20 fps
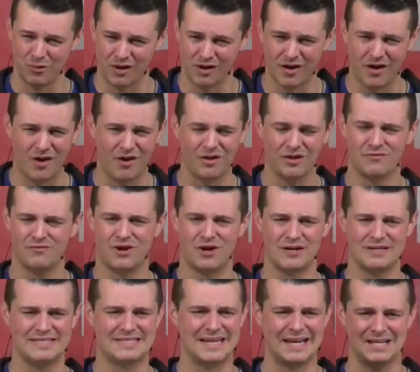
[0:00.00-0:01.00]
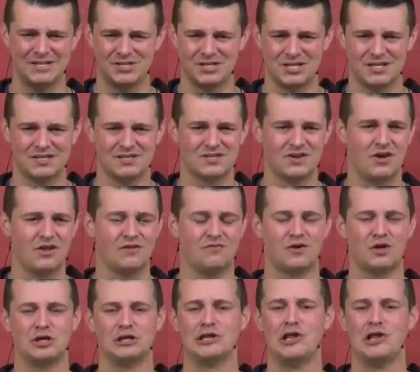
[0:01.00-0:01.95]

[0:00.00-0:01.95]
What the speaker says: where all of our intentions, all of our